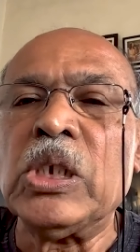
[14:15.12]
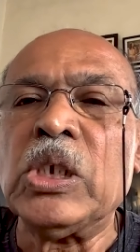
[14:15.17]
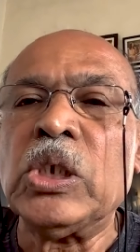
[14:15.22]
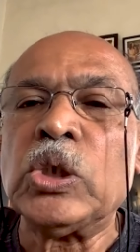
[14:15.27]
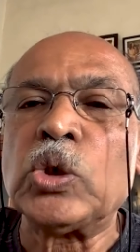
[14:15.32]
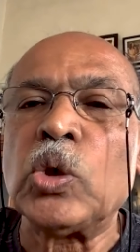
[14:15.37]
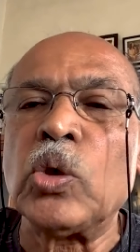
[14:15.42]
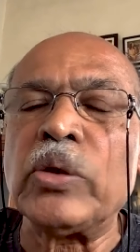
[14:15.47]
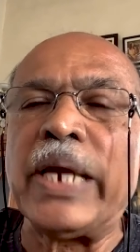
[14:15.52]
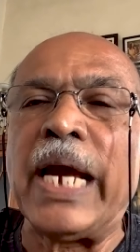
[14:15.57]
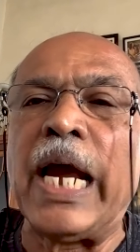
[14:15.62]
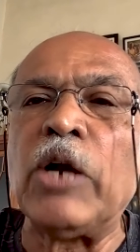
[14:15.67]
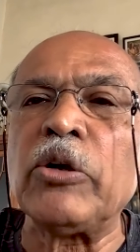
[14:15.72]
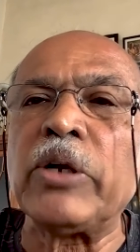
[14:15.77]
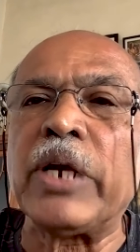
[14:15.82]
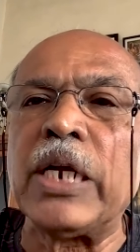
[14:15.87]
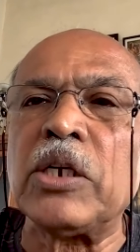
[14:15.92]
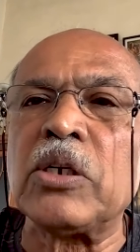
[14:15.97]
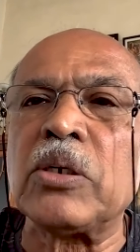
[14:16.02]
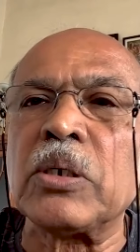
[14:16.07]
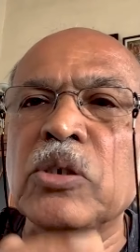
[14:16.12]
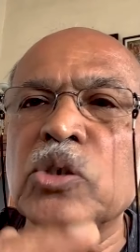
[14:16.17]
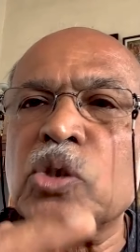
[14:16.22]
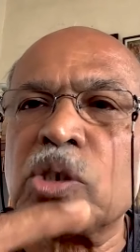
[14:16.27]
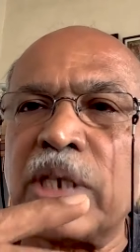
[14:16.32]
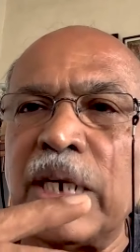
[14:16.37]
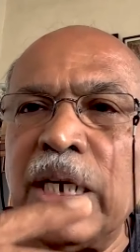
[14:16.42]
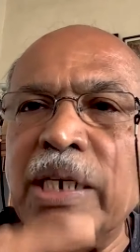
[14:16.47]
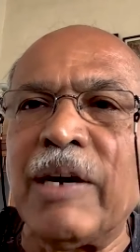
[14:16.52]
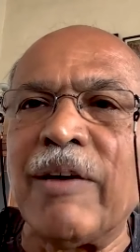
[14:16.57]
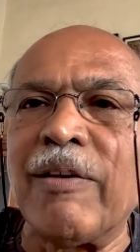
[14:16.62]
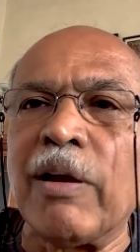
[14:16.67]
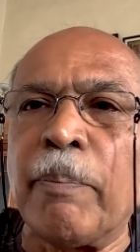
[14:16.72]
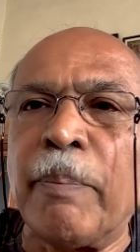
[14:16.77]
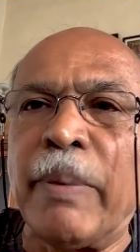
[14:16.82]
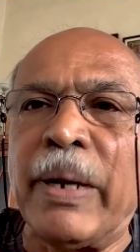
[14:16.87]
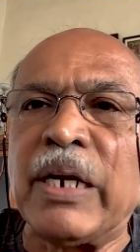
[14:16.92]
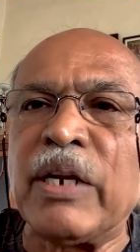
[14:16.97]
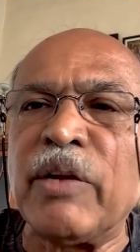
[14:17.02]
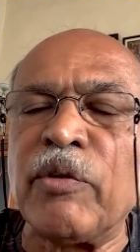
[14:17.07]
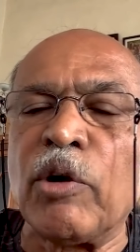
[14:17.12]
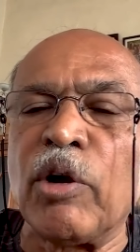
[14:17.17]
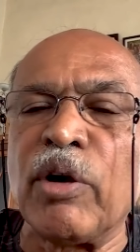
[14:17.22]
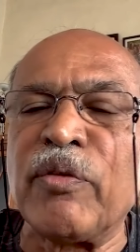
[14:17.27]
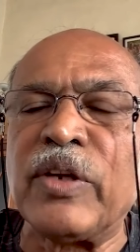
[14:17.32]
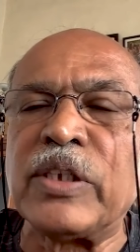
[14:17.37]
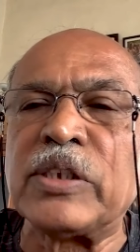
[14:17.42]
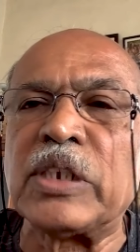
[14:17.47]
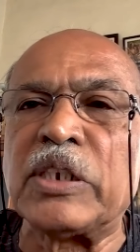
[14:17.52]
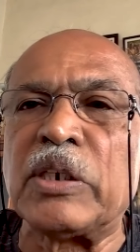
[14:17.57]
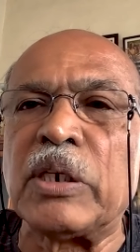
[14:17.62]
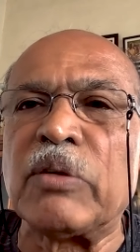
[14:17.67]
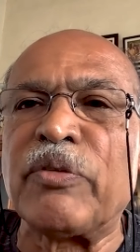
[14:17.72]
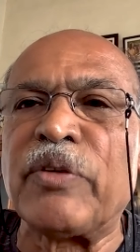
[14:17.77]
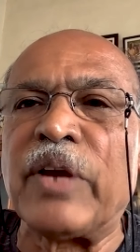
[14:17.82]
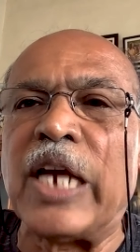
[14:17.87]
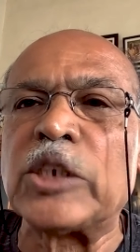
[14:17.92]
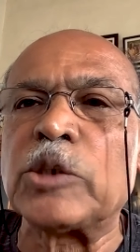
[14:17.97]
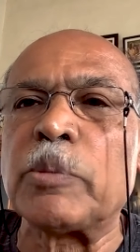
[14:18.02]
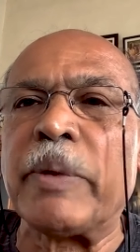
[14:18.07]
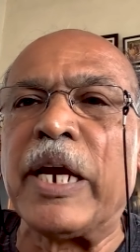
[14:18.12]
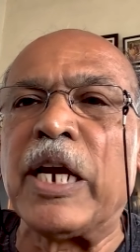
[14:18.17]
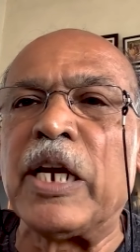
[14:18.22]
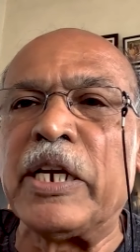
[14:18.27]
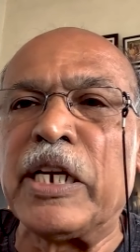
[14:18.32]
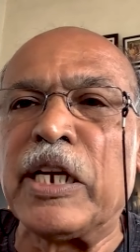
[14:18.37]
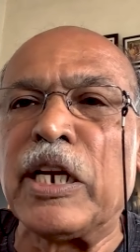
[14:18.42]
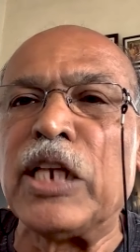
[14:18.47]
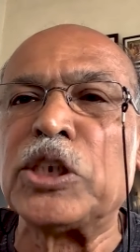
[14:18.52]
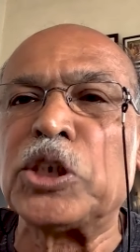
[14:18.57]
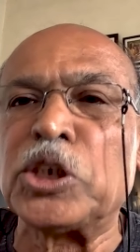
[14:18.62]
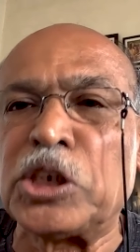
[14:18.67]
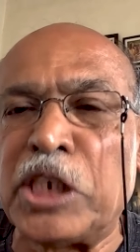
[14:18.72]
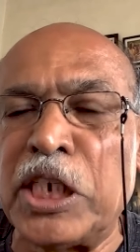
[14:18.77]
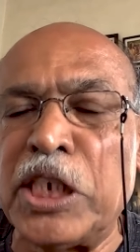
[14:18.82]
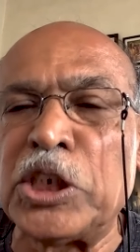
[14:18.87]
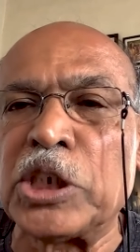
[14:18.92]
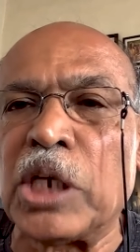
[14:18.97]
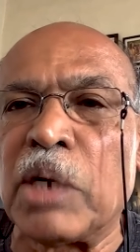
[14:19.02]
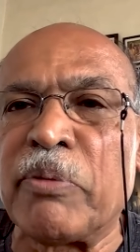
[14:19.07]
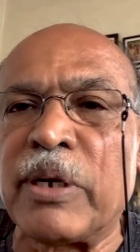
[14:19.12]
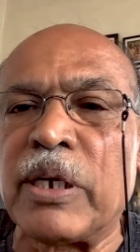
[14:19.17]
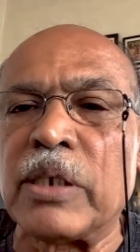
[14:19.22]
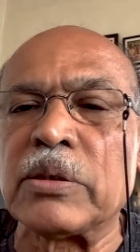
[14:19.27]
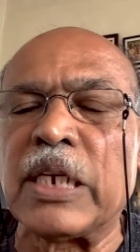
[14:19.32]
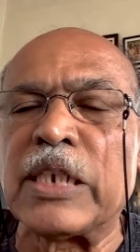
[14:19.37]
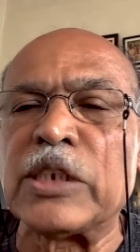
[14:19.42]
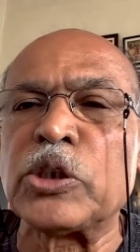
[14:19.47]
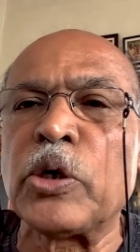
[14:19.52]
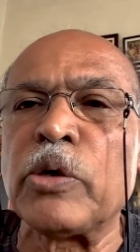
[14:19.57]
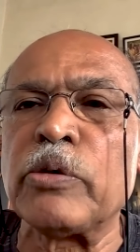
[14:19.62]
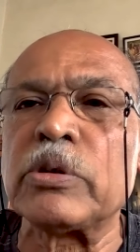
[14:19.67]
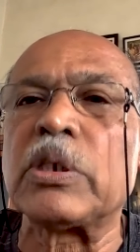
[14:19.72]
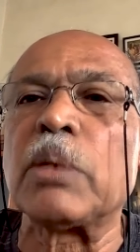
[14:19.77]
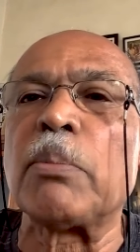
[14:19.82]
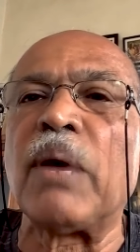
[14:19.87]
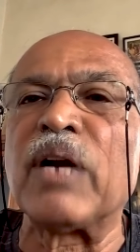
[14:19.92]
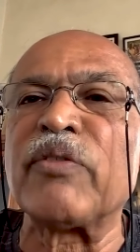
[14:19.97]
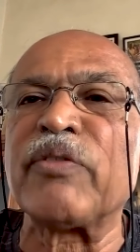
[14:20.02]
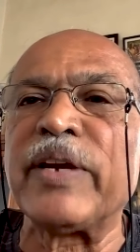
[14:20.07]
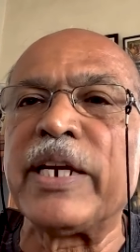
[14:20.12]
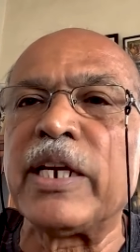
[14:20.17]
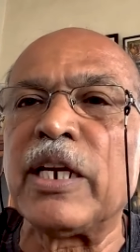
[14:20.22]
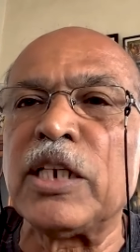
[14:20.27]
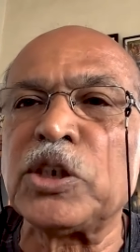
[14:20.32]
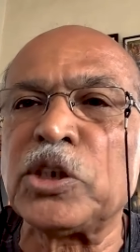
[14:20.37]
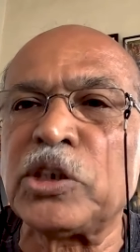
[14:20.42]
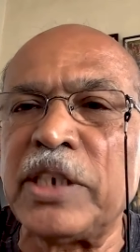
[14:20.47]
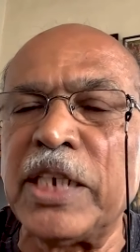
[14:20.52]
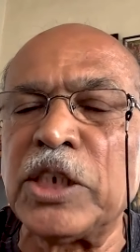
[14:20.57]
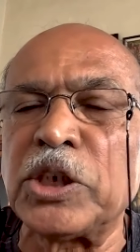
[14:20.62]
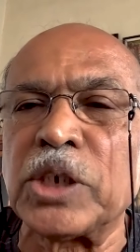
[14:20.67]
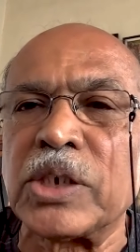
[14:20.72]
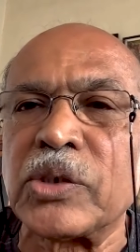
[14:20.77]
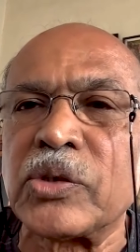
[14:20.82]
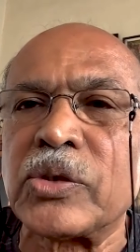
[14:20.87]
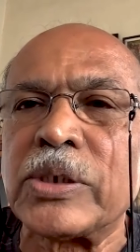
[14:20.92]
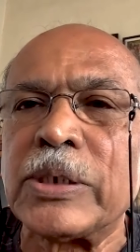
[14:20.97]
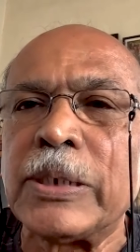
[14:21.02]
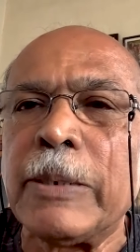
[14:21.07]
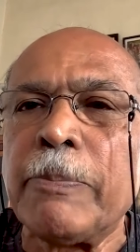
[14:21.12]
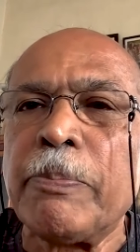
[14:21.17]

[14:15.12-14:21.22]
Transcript: So they had to get skill development, you know, if, he's a, if he has to be an English teacher because there is huge demand for English teachers.